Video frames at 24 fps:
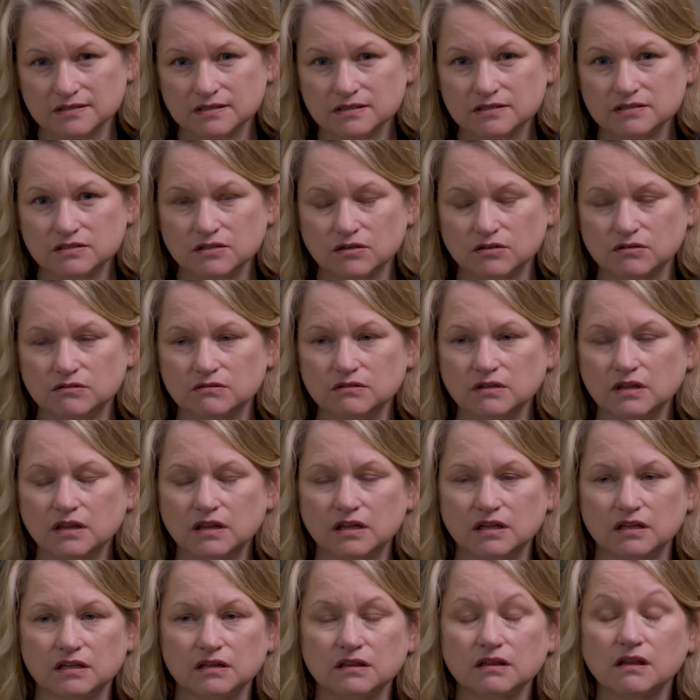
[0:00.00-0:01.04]
So
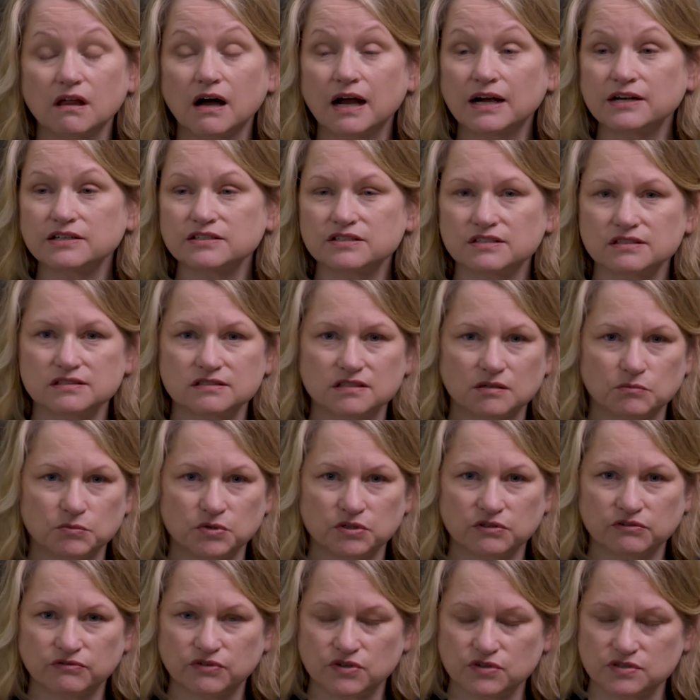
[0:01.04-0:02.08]
the largest number
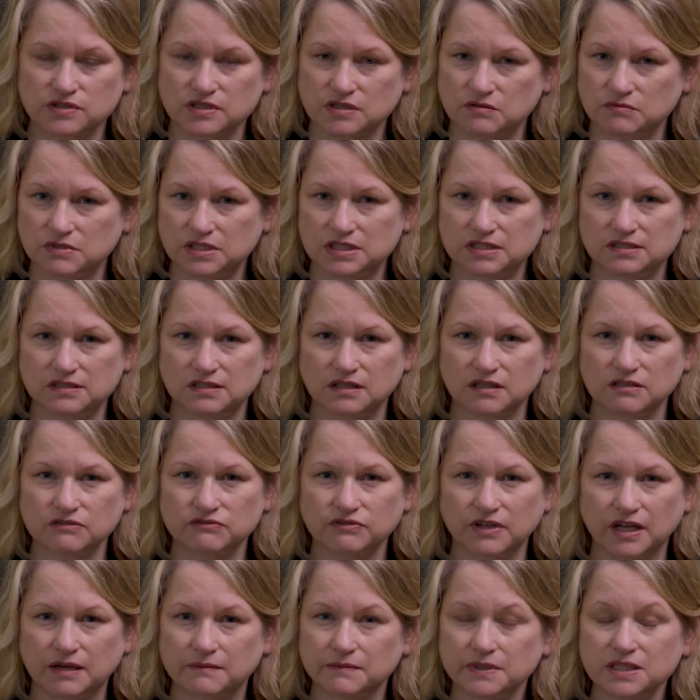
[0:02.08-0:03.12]
of folks that we see are
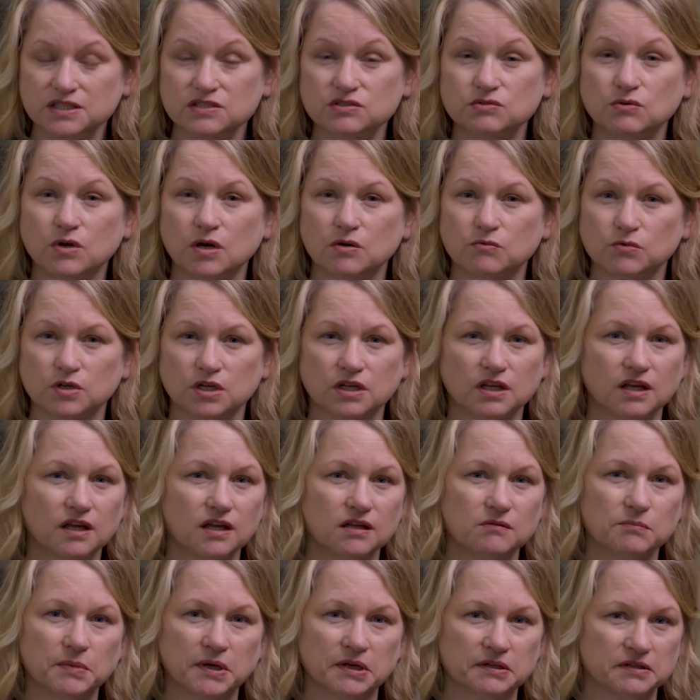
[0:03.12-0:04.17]
families who are working
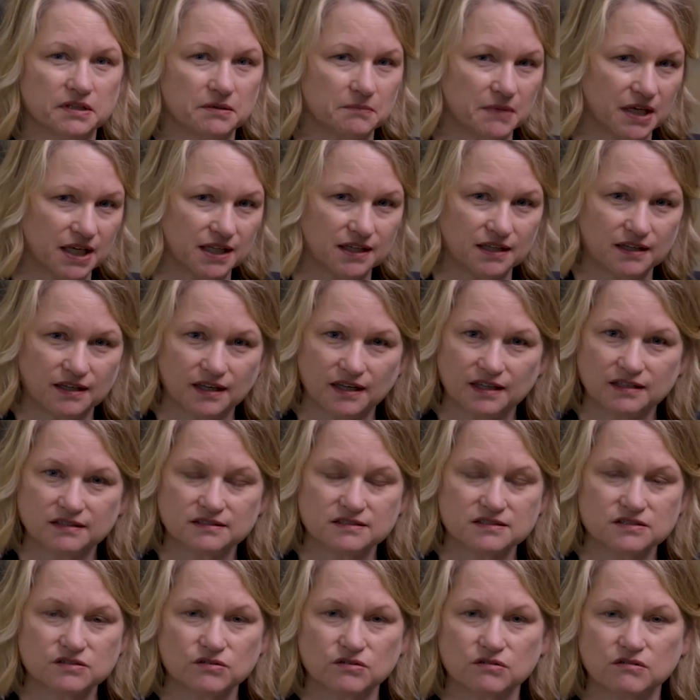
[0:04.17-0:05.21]
and barely making it.
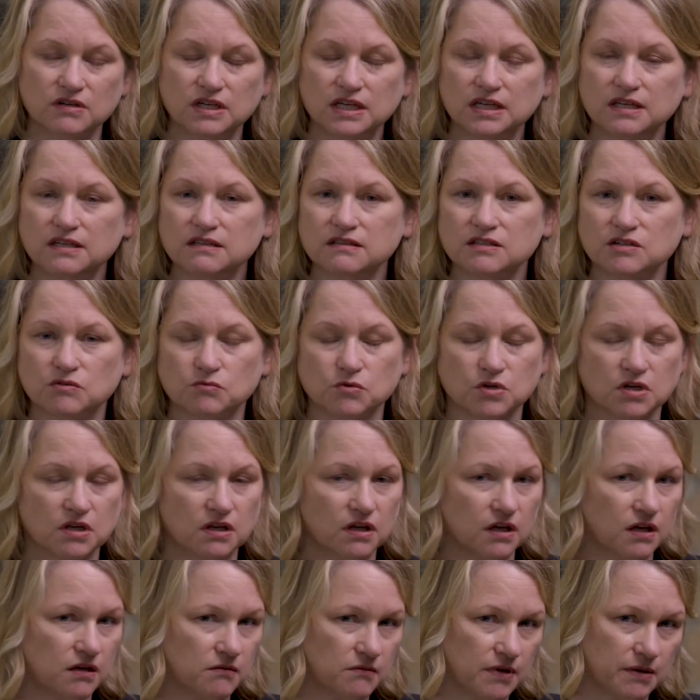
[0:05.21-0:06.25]
So they're
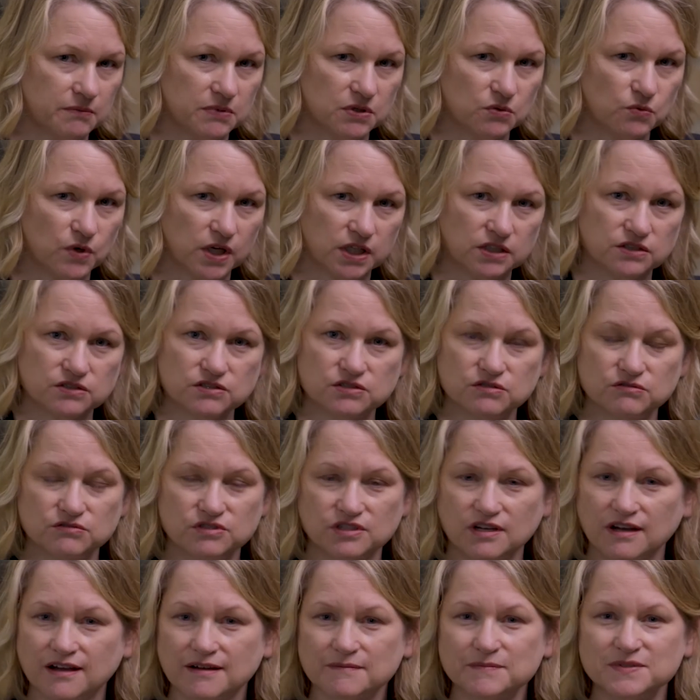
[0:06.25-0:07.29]
working maybe 1 or 2
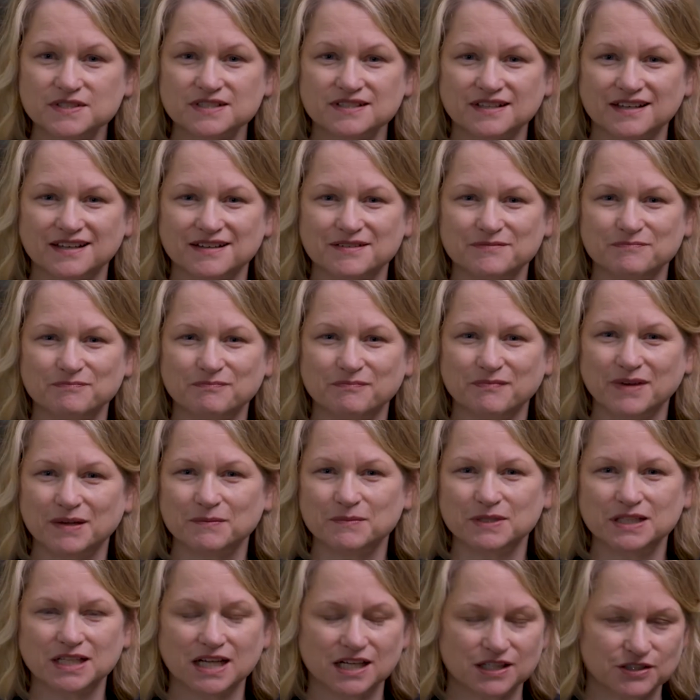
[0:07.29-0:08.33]
jobs,
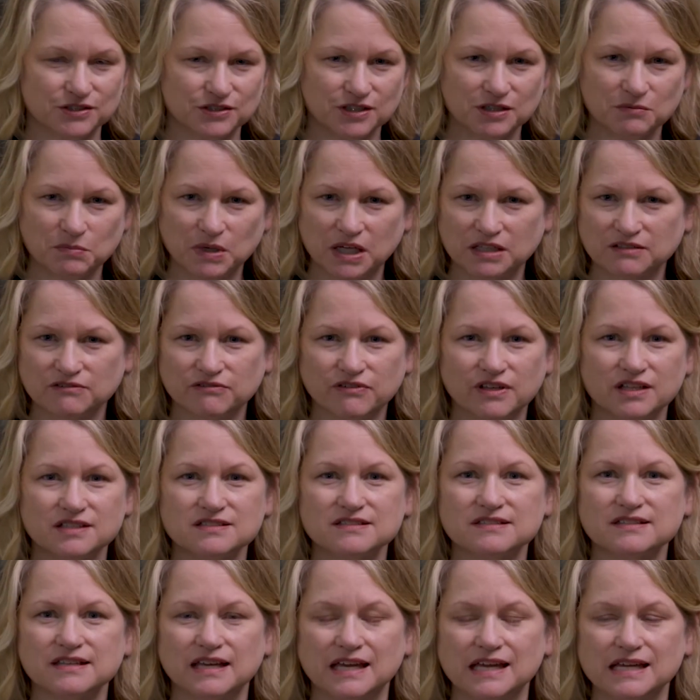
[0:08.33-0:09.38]
maybe not earning
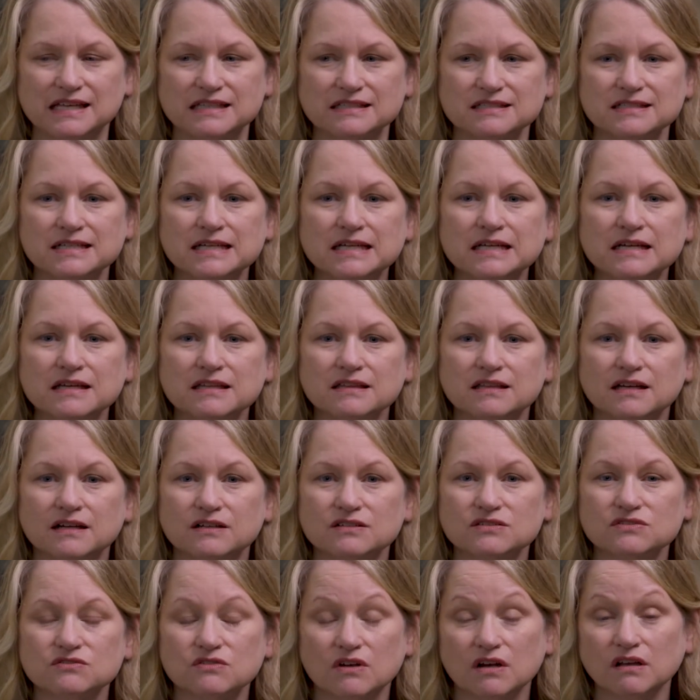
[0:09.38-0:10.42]
benefits, and they're
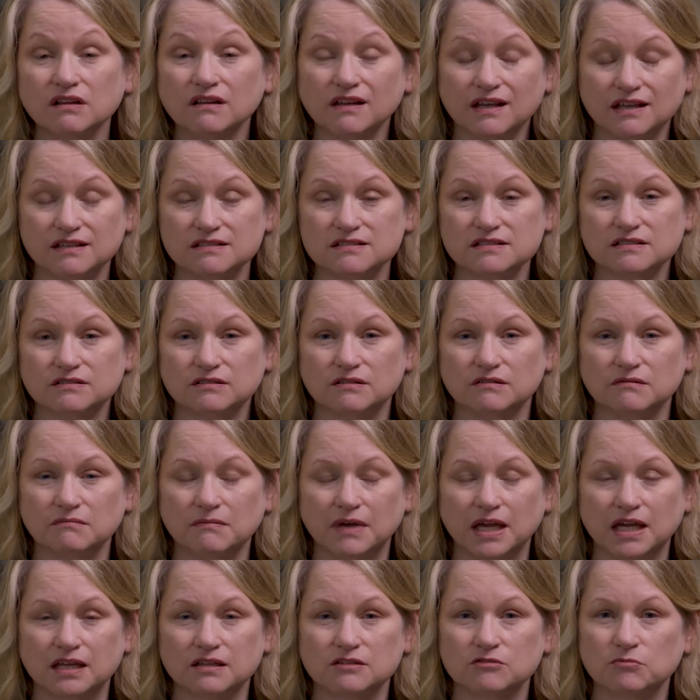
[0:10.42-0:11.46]
struggling to
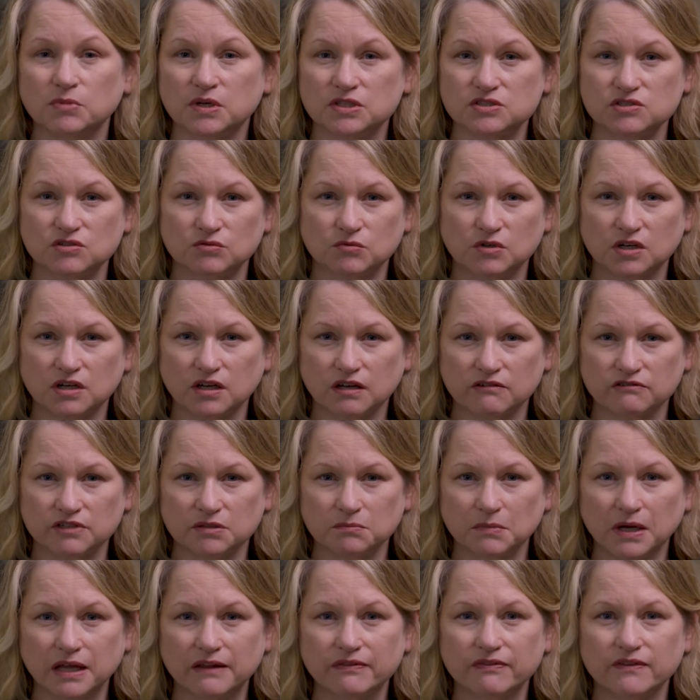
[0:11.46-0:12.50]
make their budget work every
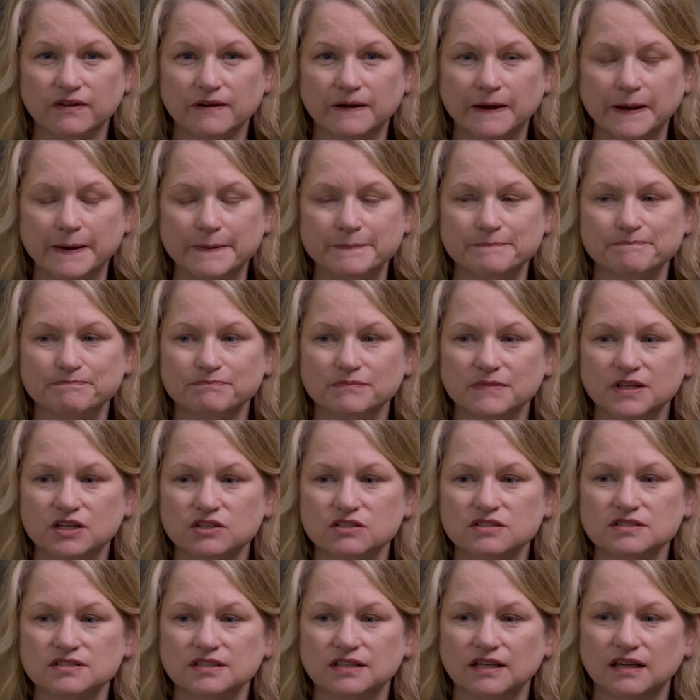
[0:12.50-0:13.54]
month. They're
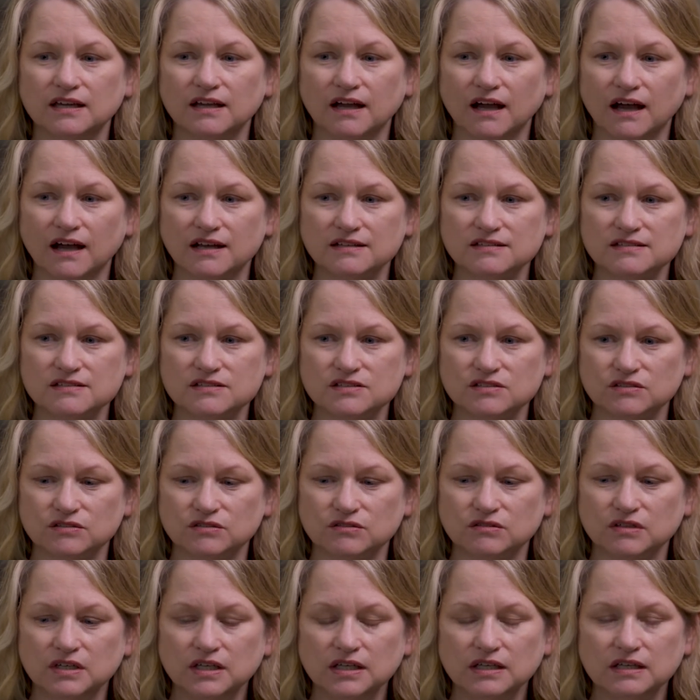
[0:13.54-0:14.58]
seeing us
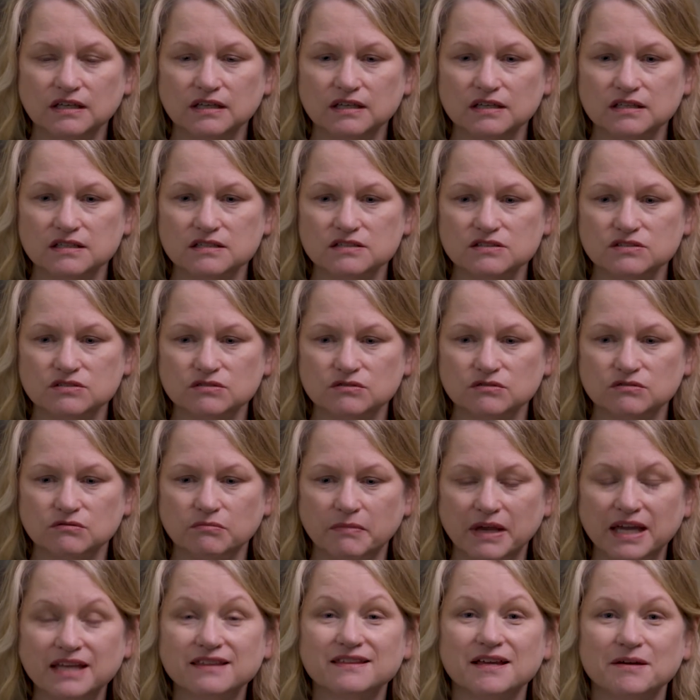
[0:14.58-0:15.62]
to
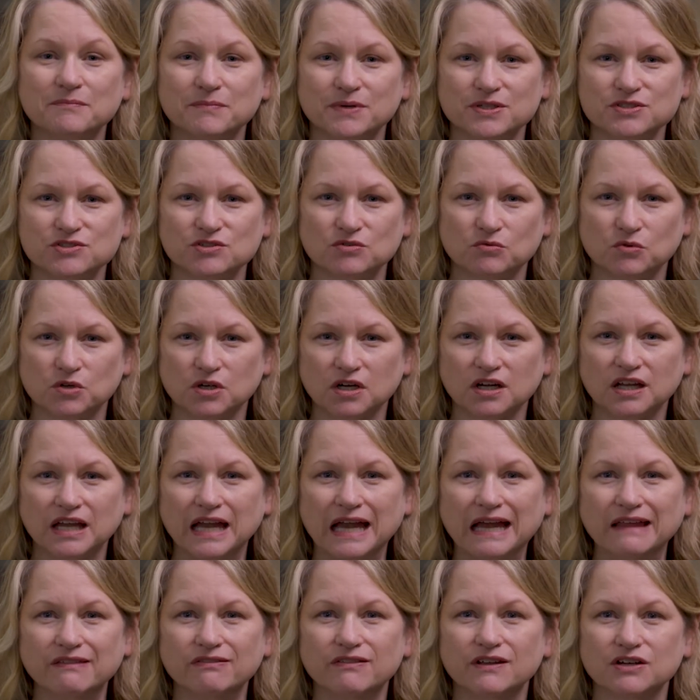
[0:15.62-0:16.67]
make that budget work,
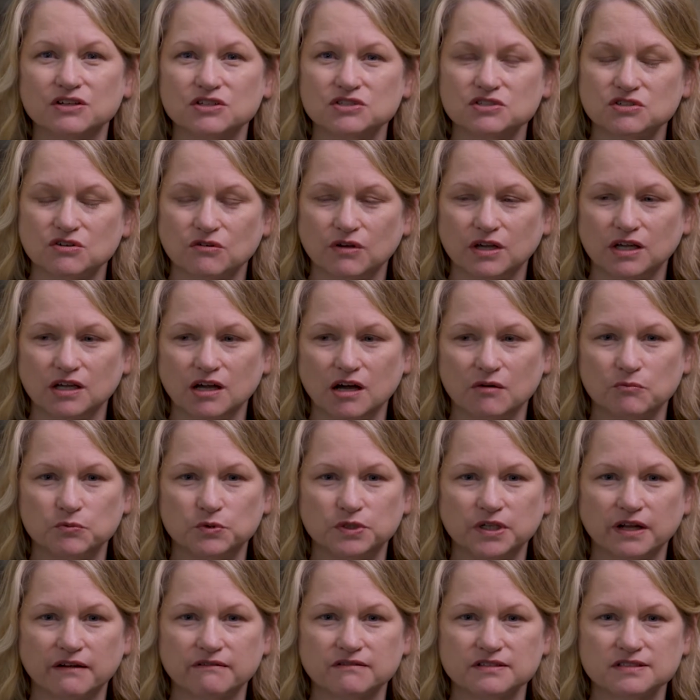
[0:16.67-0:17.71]
and they're showing up
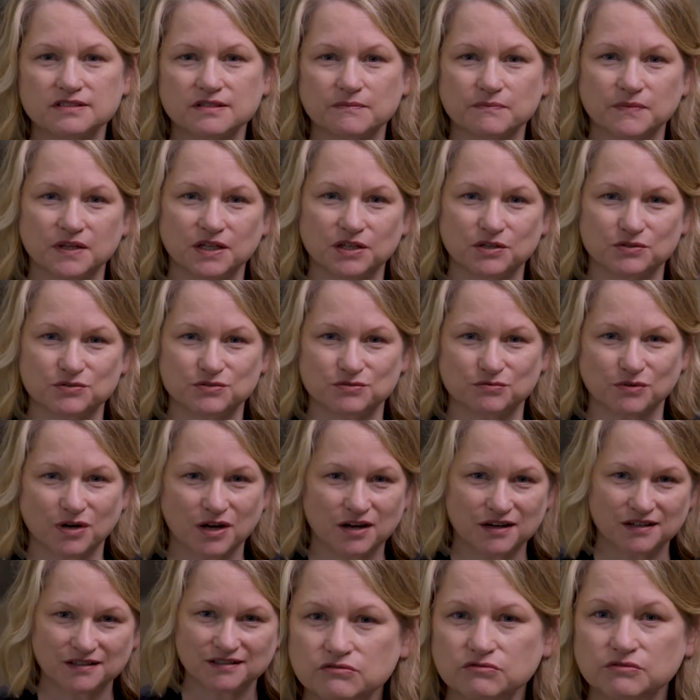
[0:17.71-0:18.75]
whenever something goes wrong.